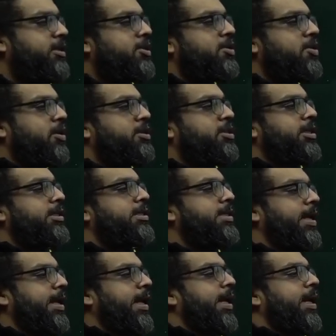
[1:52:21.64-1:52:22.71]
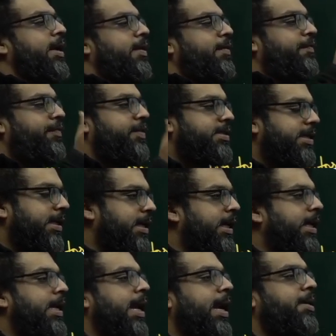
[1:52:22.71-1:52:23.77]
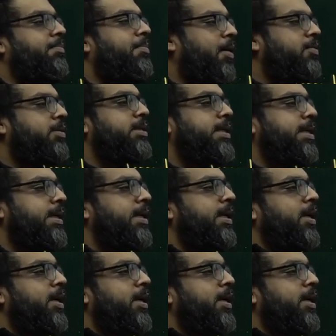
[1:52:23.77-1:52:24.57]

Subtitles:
not just a physical land boundary,